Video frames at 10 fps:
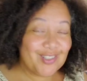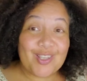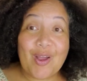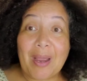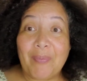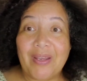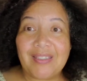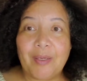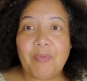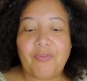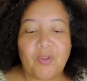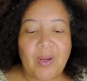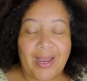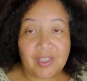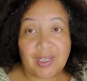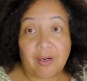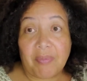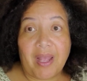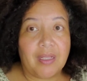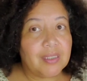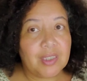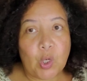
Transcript: So I picked up a few eyeshadow palettes.